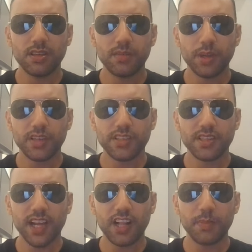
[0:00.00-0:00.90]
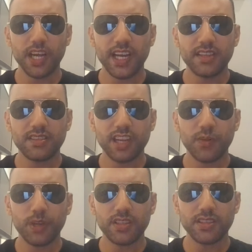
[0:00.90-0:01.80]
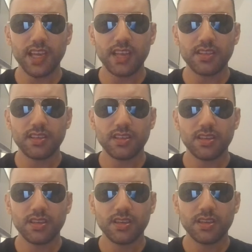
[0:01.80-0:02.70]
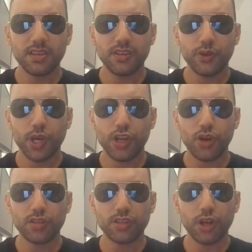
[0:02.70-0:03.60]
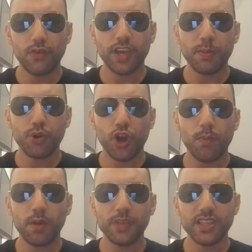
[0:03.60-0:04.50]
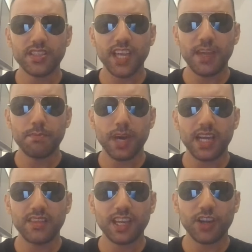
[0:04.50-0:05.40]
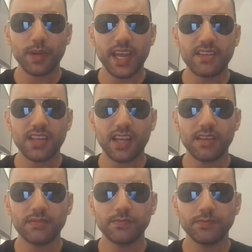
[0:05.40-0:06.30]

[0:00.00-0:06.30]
because as Albert Einstein once said, you cannot solve a problem with the same mind that created it.